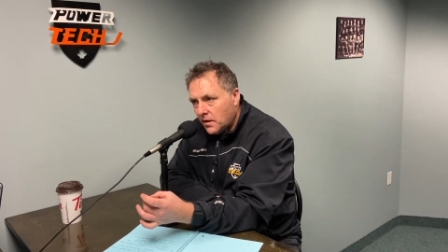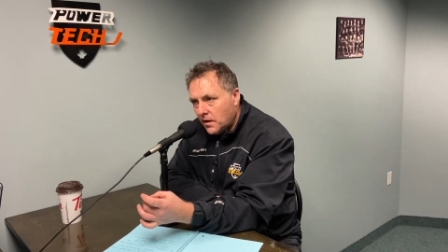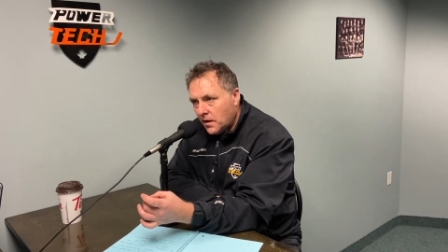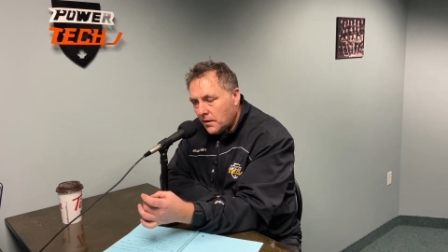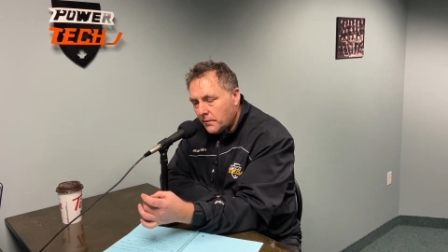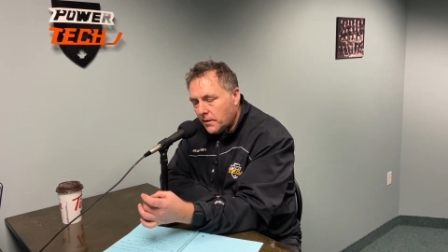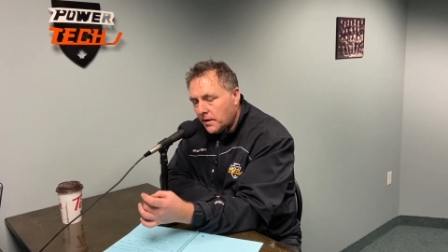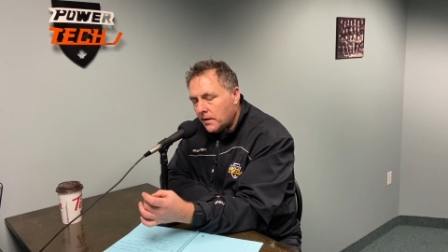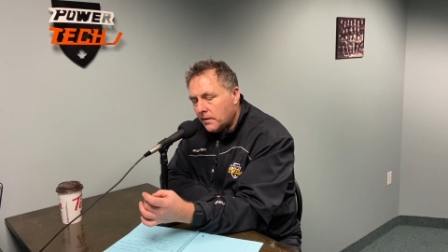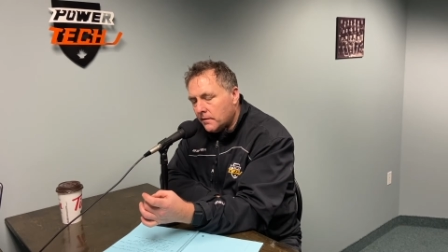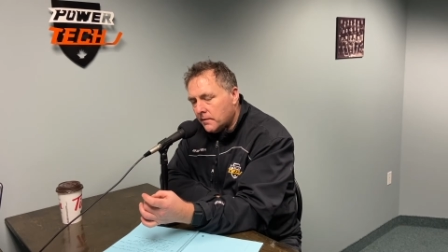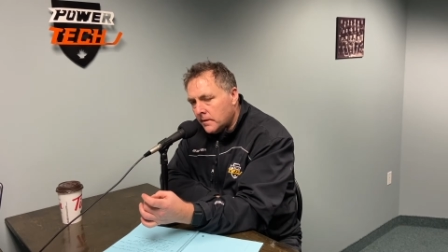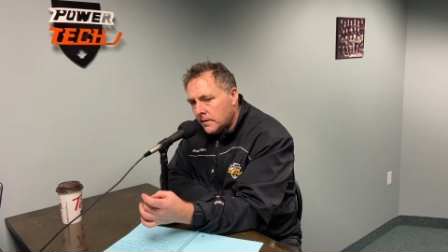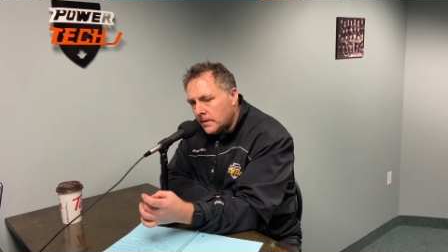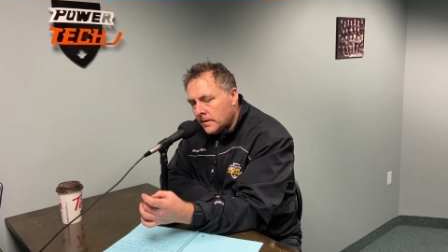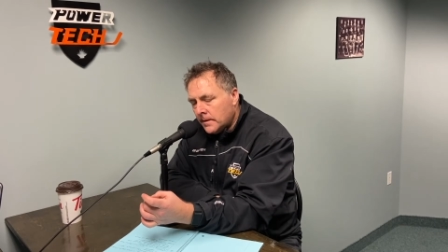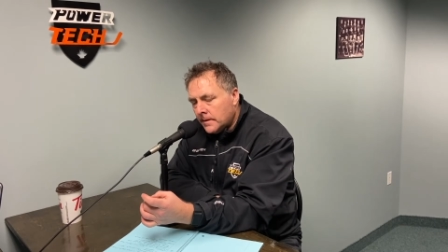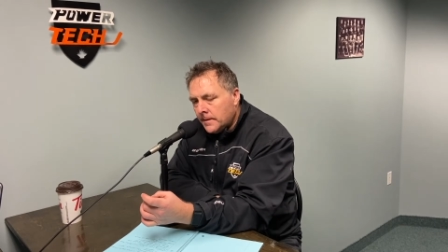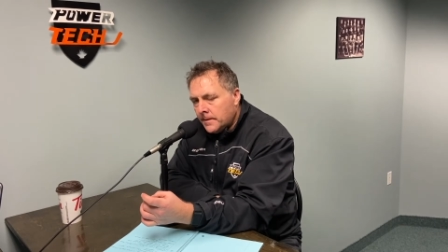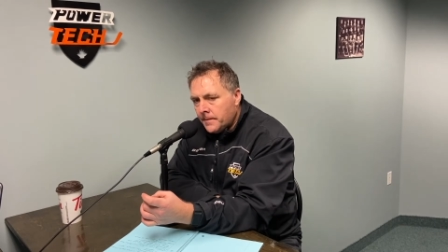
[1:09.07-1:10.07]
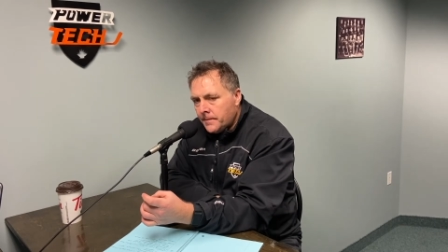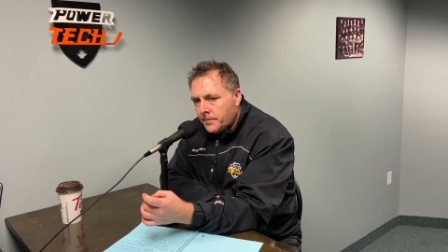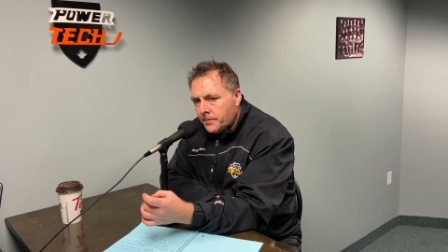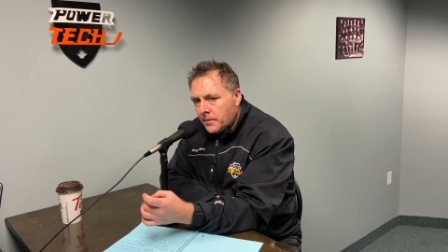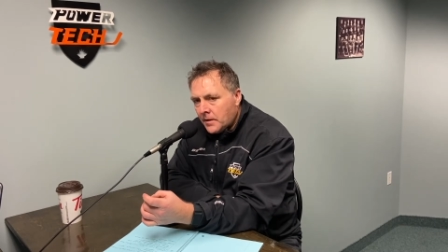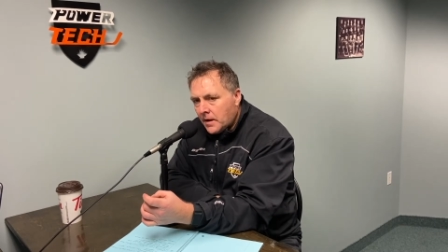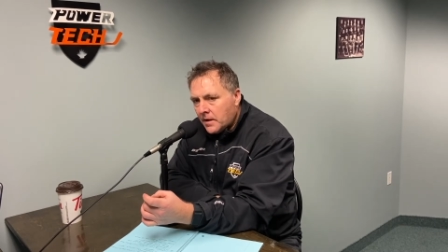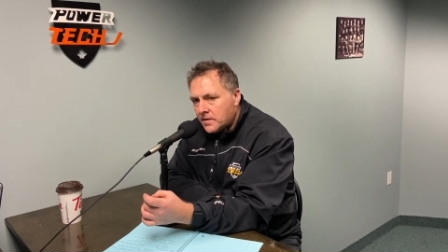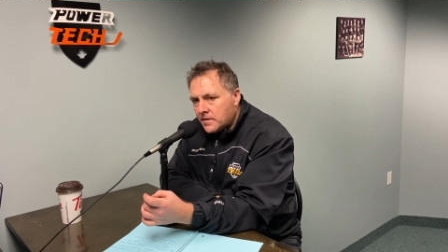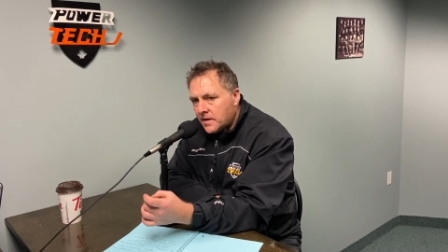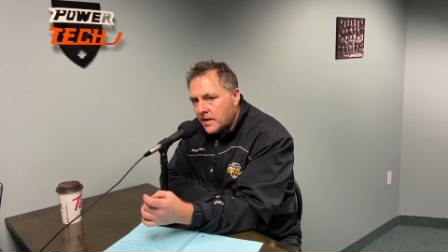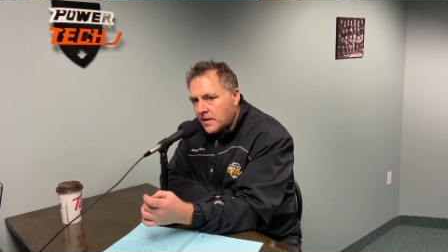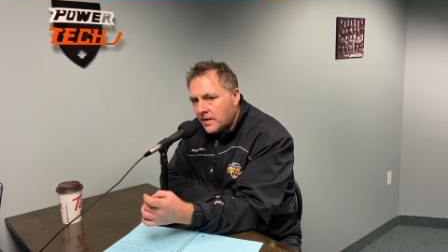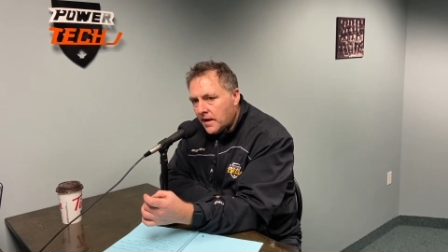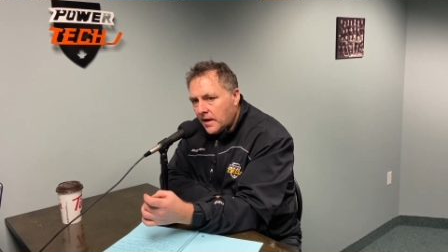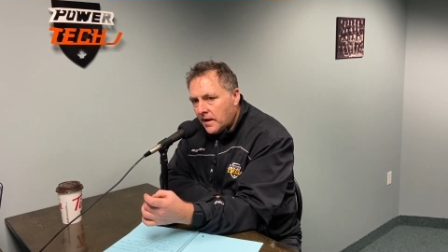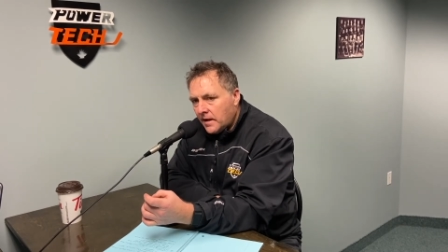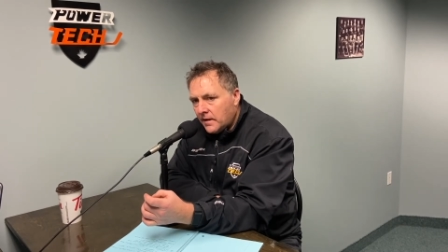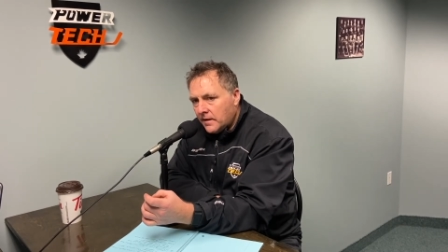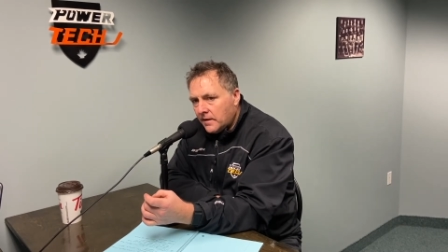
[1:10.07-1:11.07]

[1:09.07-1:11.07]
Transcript: I mean, I say that